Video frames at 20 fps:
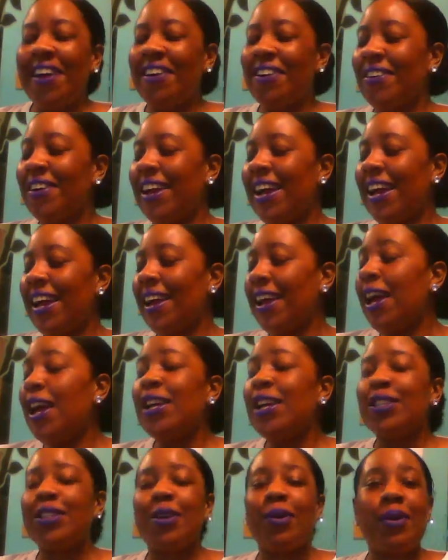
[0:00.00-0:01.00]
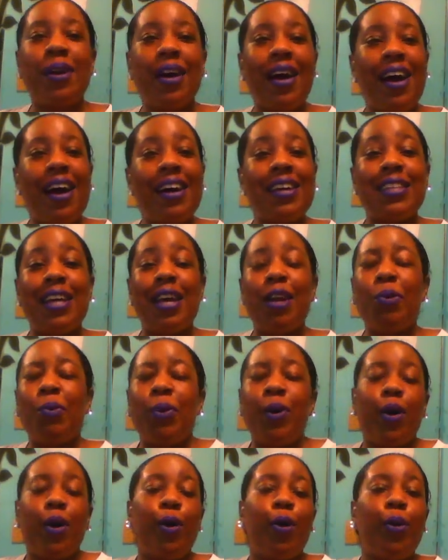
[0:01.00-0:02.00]
Okay, so guys, I
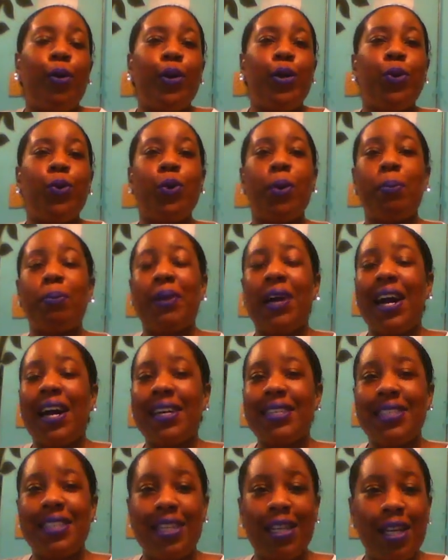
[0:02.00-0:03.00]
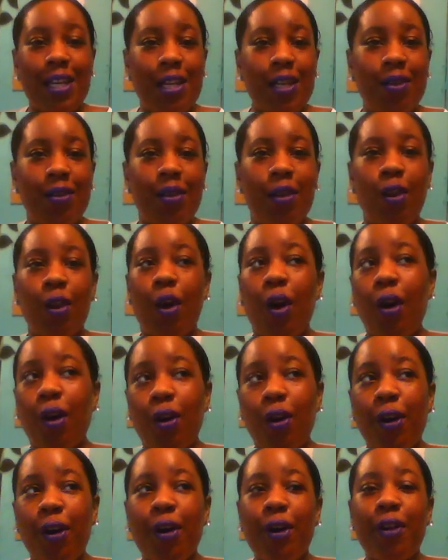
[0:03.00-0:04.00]
don't want to hold you up, guys, any
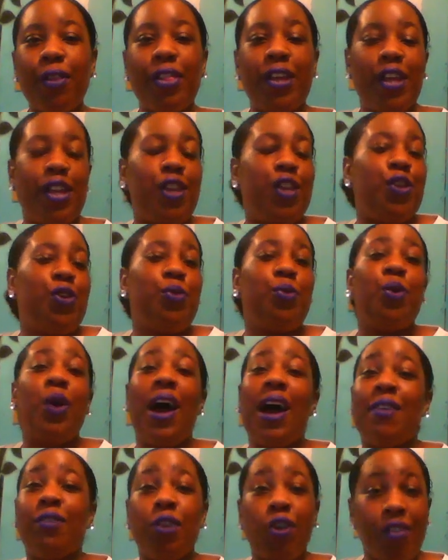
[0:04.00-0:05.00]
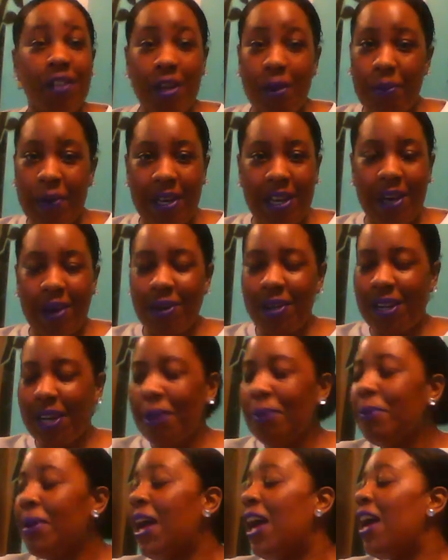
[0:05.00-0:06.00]
longer than you have already been held
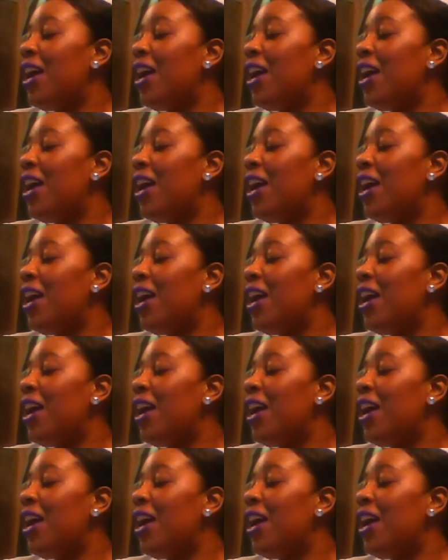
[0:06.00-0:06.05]
up.